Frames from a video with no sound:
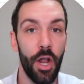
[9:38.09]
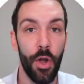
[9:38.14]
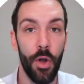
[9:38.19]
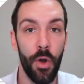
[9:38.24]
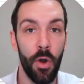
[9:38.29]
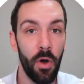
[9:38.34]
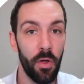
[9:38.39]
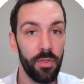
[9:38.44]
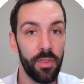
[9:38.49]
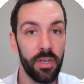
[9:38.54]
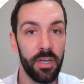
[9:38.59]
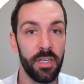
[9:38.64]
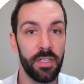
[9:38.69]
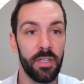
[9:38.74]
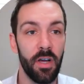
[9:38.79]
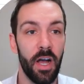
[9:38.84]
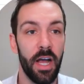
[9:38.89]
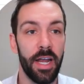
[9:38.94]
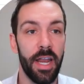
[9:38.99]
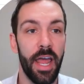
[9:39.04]
not the
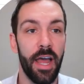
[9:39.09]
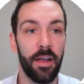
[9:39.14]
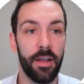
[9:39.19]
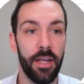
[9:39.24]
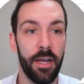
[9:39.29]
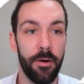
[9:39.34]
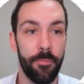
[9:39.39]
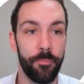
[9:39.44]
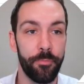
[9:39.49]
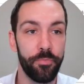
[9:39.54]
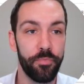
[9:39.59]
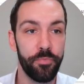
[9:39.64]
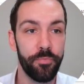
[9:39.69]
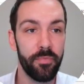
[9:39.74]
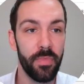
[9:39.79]
desired outcome.